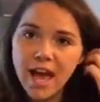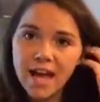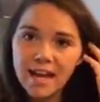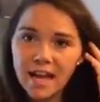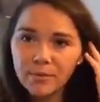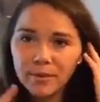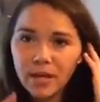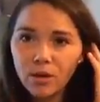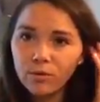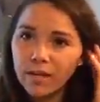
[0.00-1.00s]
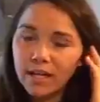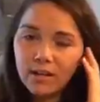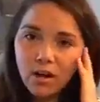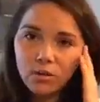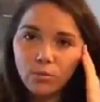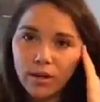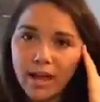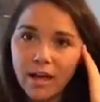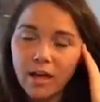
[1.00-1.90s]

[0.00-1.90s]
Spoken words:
and how do we hone in on what,